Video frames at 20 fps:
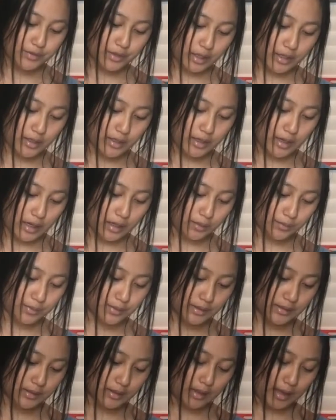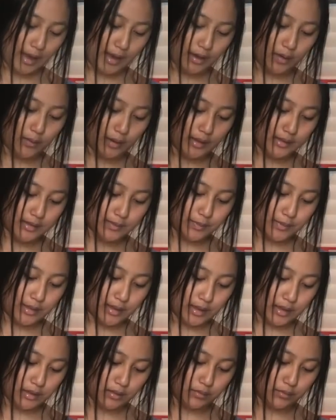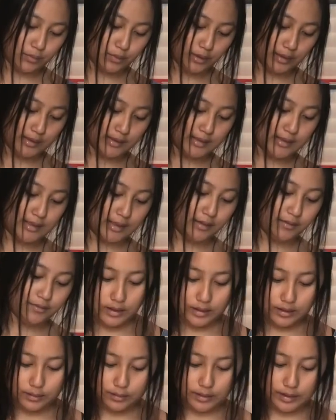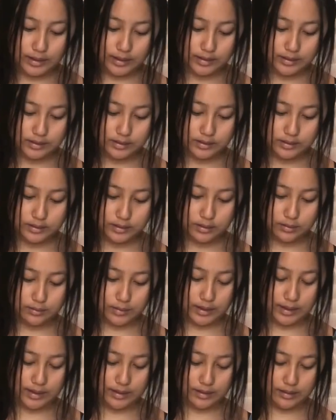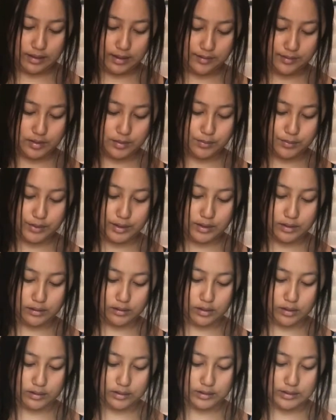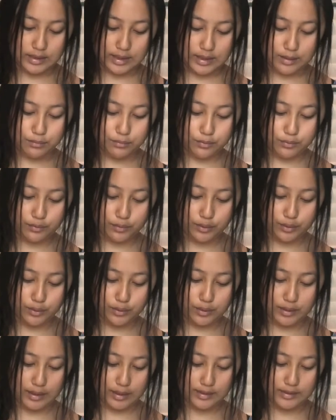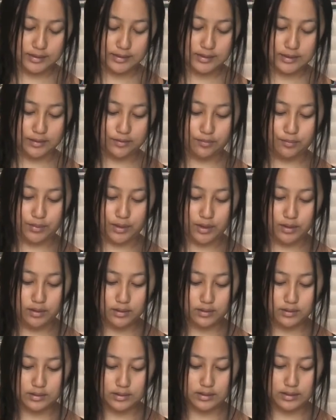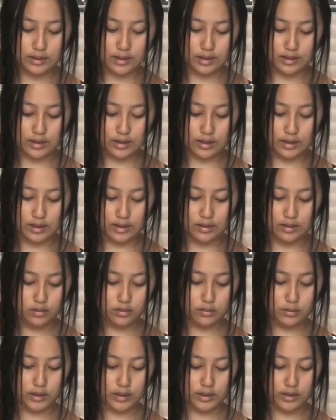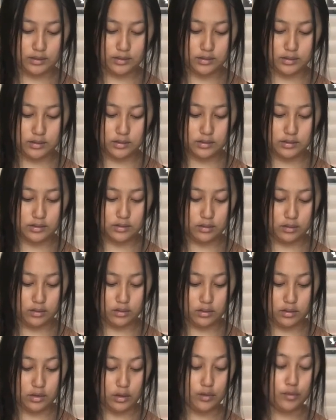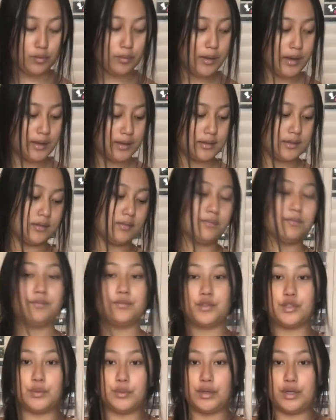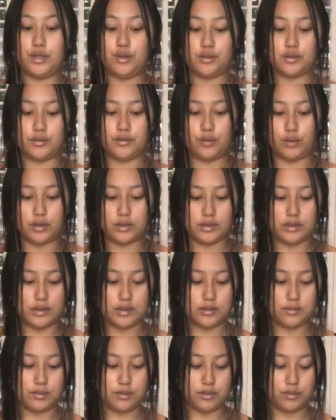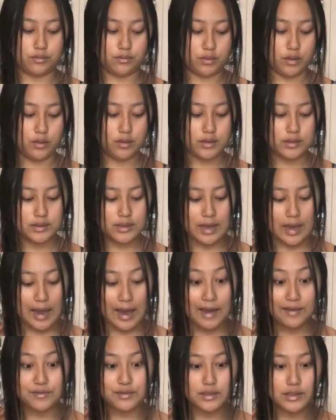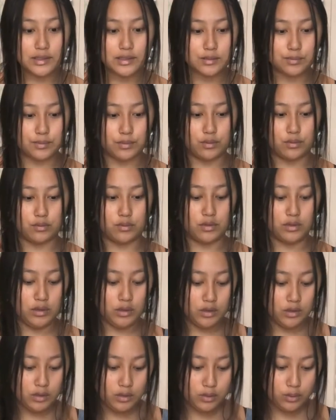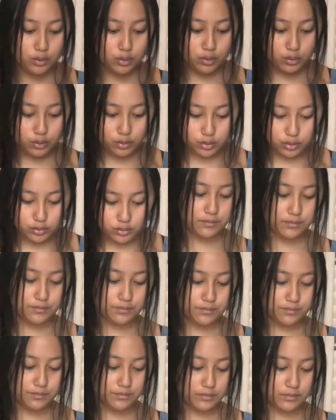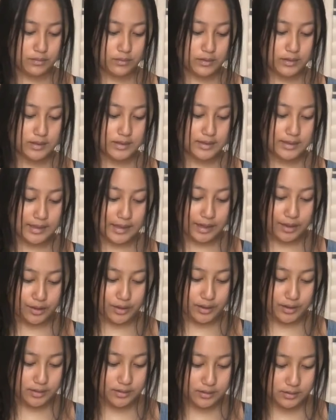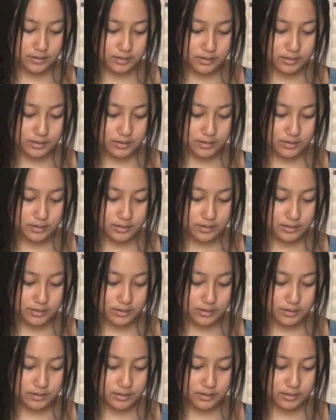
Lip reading: tartar helps the egg whites become really stiff. Otherwise, you might have to beat a long time before you get stiff peaks, and then you might overmix. So we're gonna use a 1/4 teaspoon. Oh, this is a 1/2 teaspoon. Whew! Scary.